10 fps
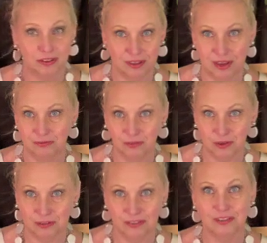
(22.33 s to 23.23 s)
thankful
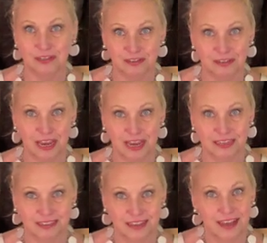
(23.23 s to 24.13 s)
to see you today.
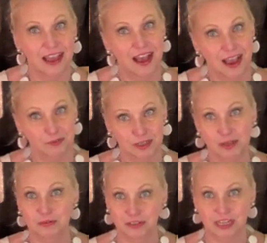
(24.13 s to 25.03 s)
I really
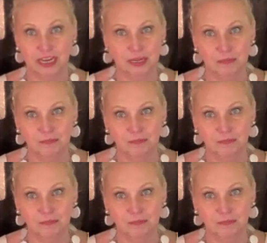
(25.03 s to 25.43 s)
appreciate you.